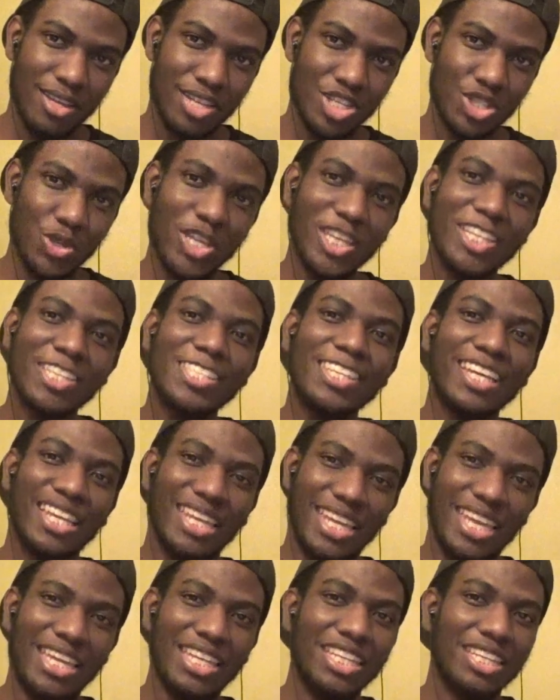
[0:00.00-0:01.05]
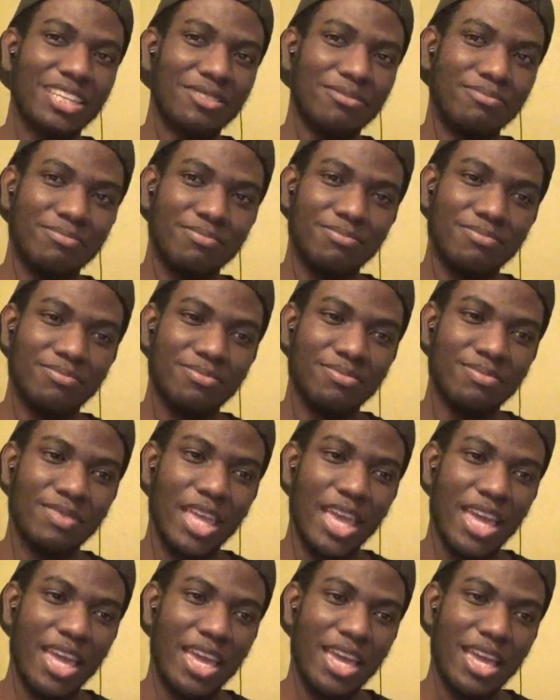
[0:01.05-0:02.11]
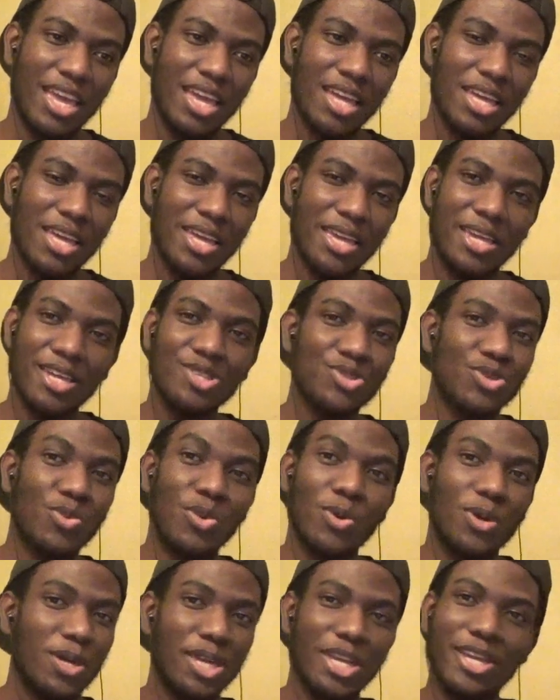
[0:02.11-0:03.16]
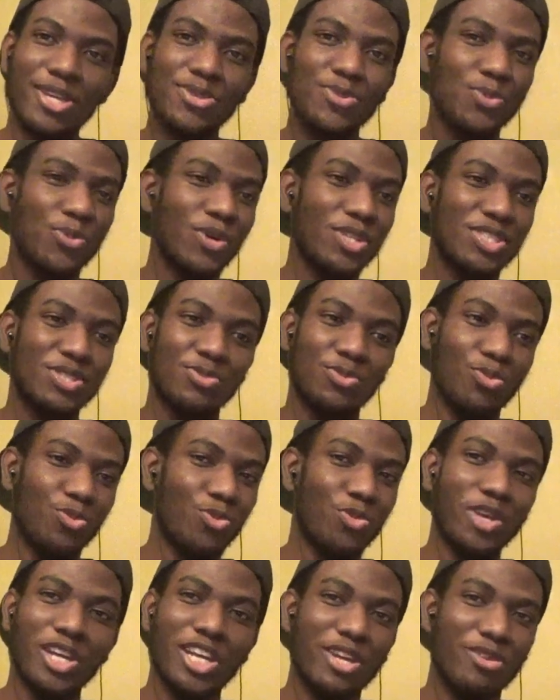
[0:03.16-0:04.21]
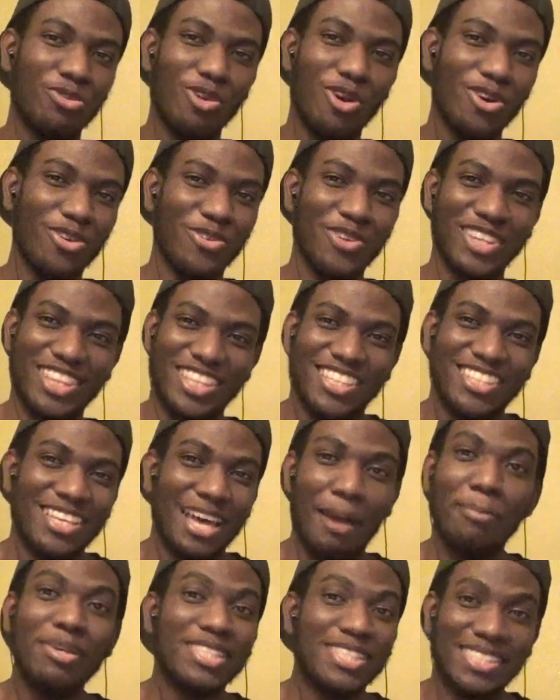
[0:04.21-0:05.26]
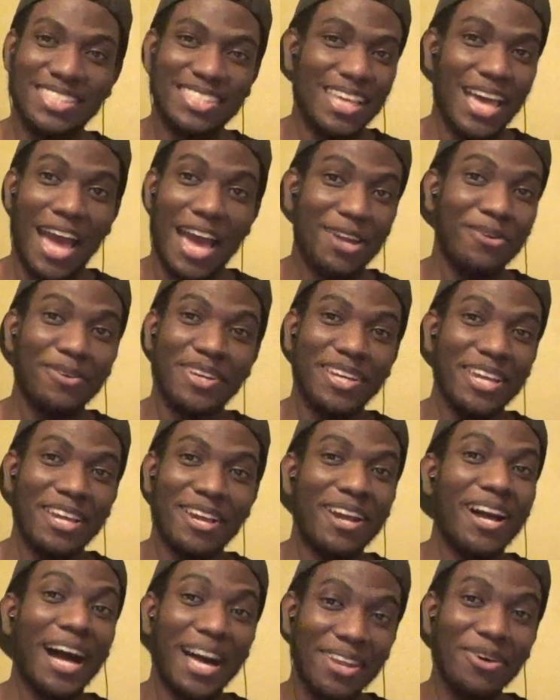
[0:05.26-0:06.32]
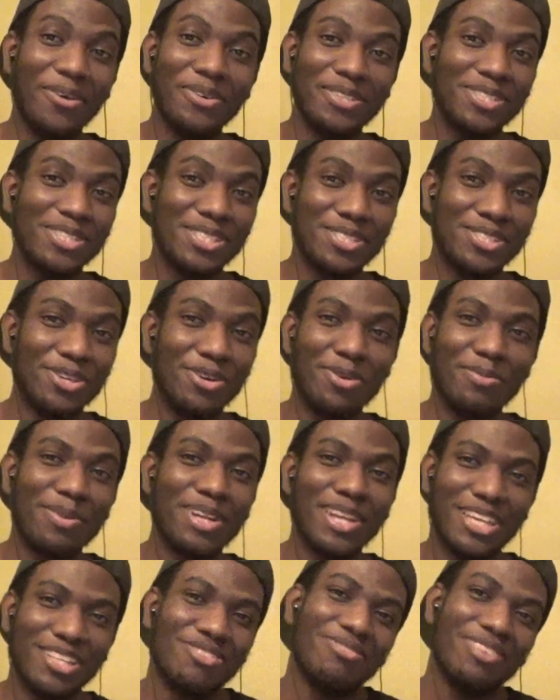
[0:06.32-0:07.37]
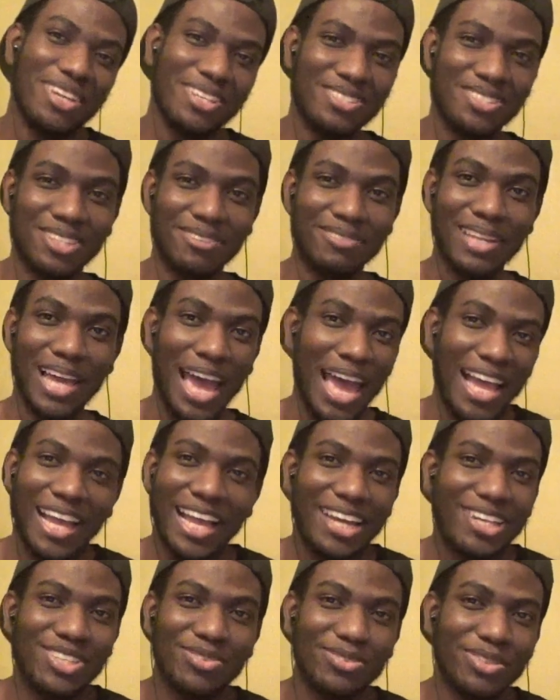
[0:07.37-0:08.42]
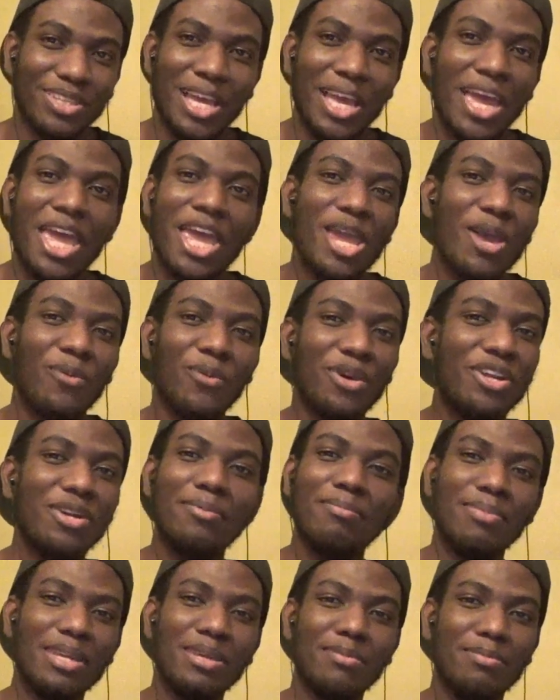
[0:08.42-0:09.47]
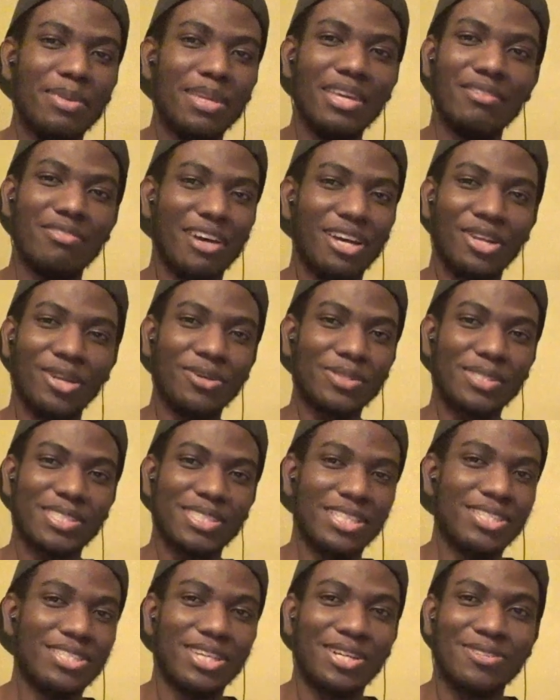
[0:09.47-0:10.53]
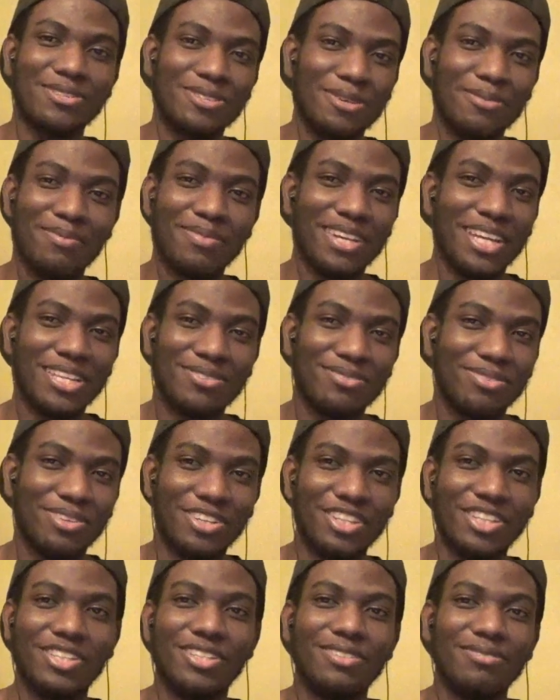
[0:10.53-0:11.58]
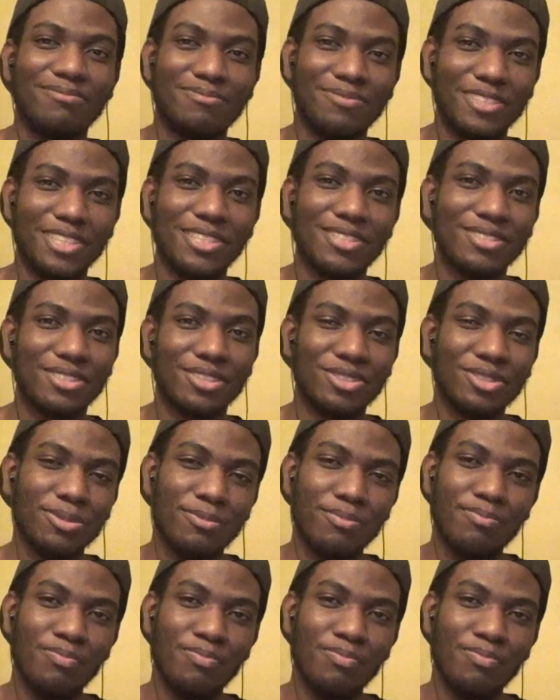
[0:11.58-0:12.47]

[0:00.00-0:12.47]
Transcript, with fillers: Drake is Canadian. Here's here's what's really wrong with this. I'm a, I don't care. I know it's a joke, but let's face it. I got to. It wouldn't be me if I don't sense out something that's funny and such.